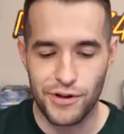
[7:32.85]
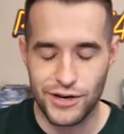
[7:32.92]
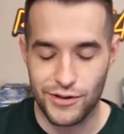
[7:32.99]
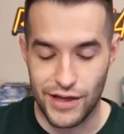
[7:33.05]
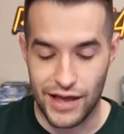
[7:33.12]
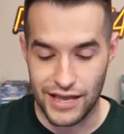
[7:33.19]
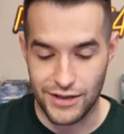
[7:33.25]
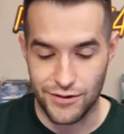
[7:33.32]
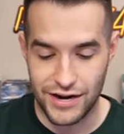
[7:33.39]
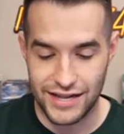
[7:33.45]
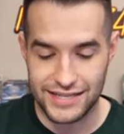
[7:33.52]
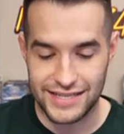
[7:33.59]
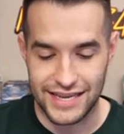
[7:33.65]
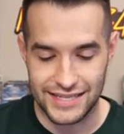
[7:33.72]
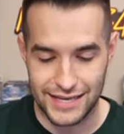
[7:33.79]
I wouldn't do that. You're
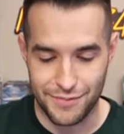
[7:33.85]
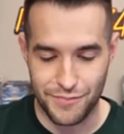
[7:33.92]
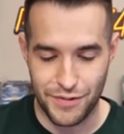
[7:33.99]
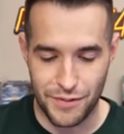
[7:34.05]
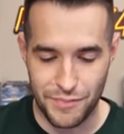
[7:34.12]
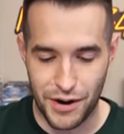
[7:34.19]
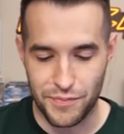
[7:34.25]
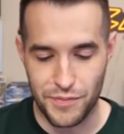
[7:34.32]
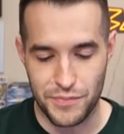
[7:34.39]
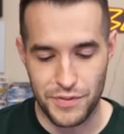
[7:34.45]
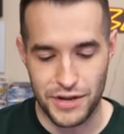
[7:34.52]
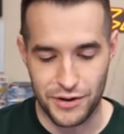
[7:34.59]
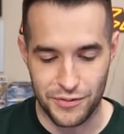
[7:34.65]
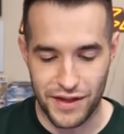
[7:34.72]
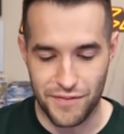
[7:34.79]
not tasty.
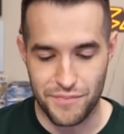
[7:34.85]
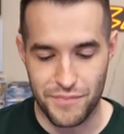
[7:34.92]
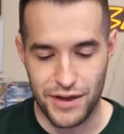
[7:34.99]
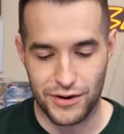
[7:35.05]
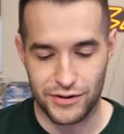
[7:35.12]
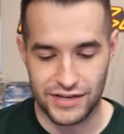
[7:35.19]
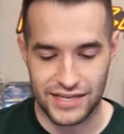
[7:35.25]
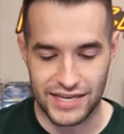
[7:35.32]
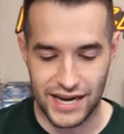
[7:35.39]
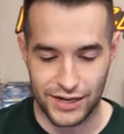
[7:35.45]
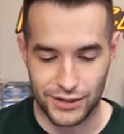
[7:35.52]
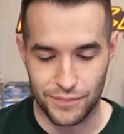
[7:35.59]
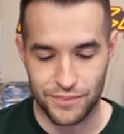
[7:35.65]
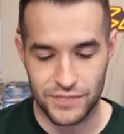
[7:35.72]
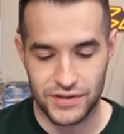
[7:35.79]
Bombardment Beetle, we have Metal
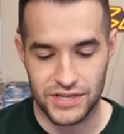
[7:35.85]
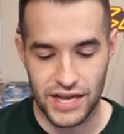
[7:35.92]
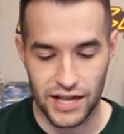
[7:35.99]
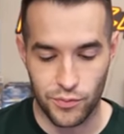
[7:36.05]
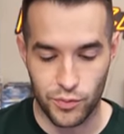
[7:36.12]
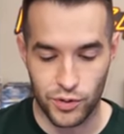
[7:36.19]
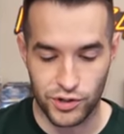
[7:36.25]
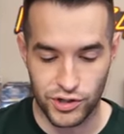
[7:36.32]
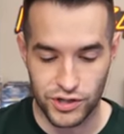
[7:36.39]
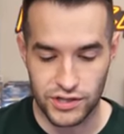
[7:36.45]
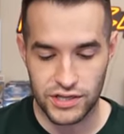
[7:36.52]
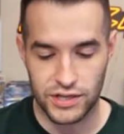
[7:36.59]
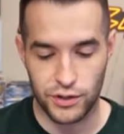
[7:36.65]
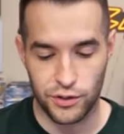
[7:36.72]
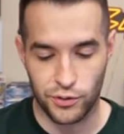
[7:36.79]
Detector, Solemn
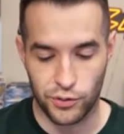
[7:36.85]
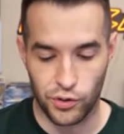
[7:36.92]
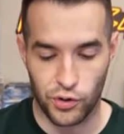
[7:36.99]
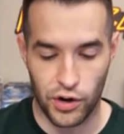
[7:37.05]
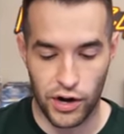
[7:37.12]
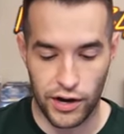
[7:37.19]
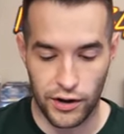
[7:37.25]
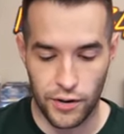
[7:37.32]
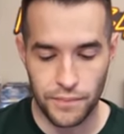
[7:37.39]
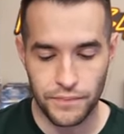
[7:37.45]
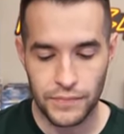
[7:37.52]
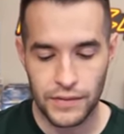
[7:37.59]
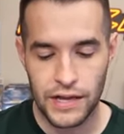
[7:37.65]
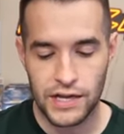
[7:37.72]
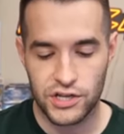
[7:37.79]
Wishes, Steel Grotto,
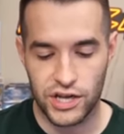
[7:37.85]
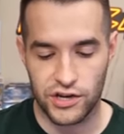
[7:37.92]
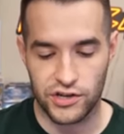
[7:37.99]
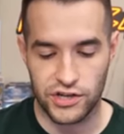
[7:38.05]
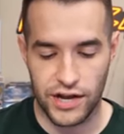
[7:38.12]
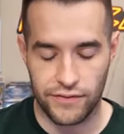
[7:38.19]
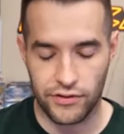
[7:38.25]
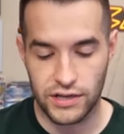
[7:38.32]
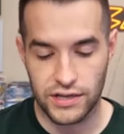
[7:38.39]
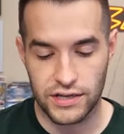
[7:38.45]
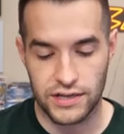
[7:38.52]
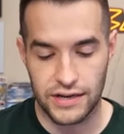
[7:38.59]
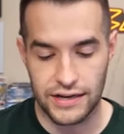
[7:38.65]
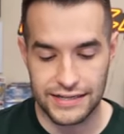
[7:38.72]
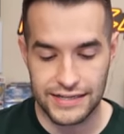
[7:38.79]
Chan Javelin,
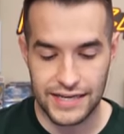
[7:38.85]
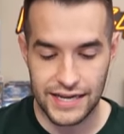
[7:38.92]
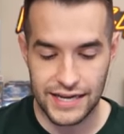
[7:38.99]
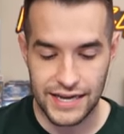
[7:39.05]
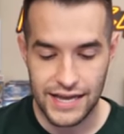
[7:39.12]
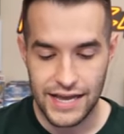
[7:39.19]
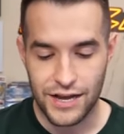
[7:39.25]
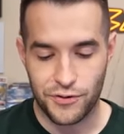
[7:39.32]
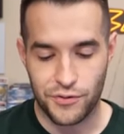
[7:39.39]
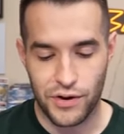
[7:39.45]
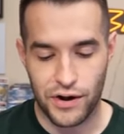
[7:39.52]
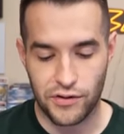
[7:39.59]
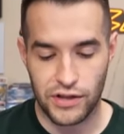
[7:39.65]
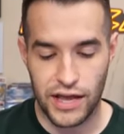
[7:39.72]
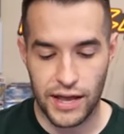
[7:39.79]
Gust,
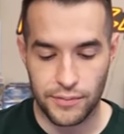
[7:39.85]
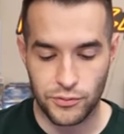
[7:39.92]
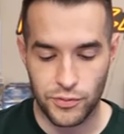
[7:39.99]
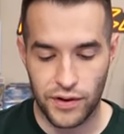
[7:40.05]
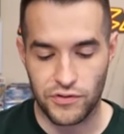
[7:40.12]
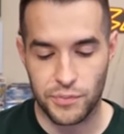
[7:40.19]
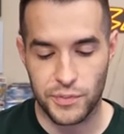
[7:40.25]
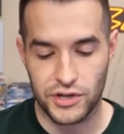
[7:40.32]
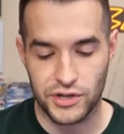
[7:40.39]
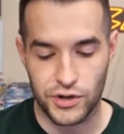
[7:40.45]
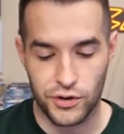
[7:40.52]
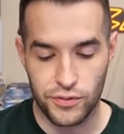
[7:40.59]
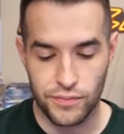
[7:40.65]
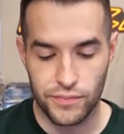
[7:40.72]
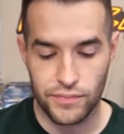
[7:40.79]
Ground Collapse, we have
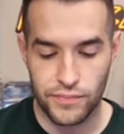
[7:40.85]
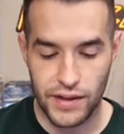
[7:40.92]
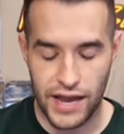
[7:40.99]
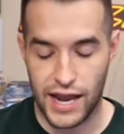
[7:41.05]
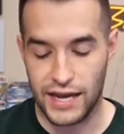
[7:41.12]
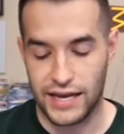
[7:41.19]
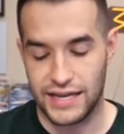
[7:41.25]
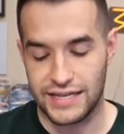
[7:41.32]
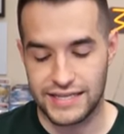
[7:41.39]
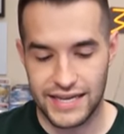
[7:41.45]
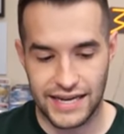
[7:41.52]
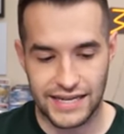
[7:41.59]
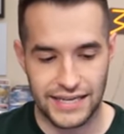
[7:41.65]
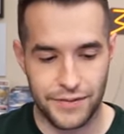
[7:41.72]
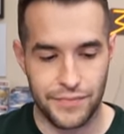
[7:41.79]
Dimensional, and
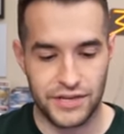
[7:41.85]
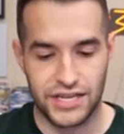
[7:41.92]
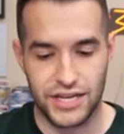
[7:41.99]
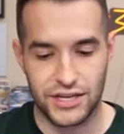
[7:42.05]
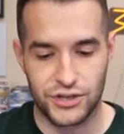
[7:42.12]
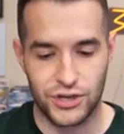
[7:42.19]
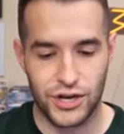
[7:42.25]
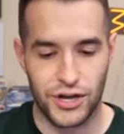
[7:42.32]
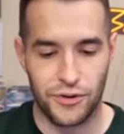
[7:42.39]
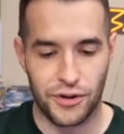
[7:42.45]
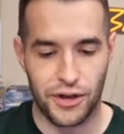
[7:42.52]
Insect Imitation,